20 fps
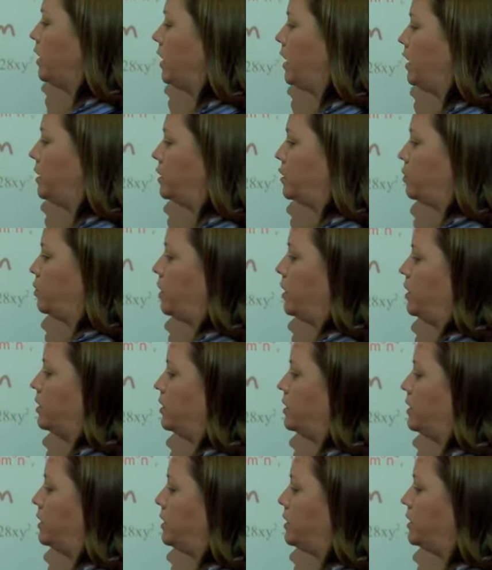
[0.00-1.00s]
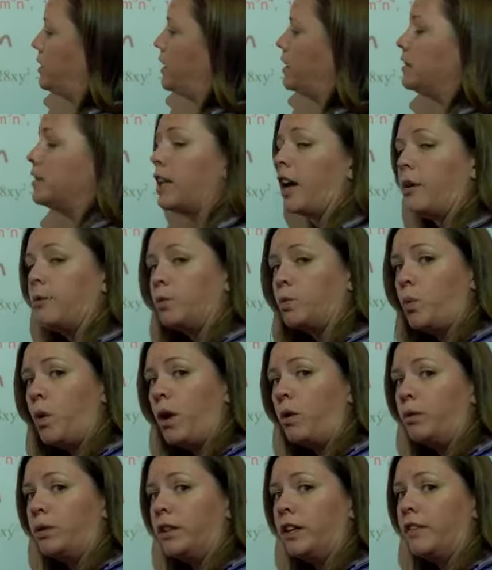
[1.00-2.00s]
X squared. 6x times
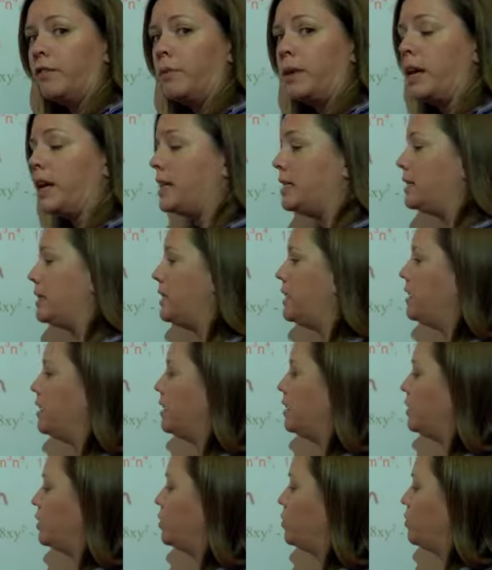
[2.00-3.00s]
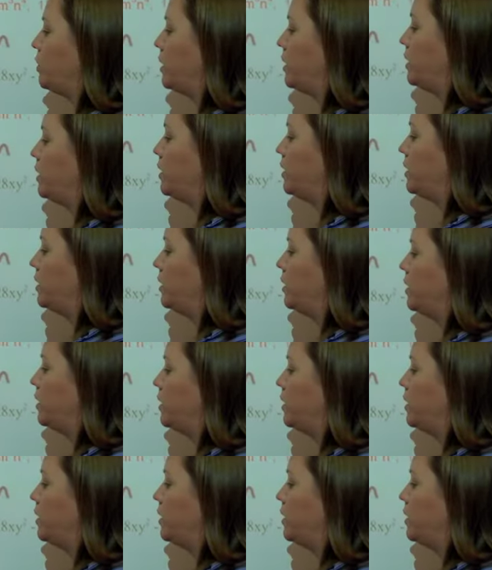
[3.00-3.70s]
what would give me 18x squared?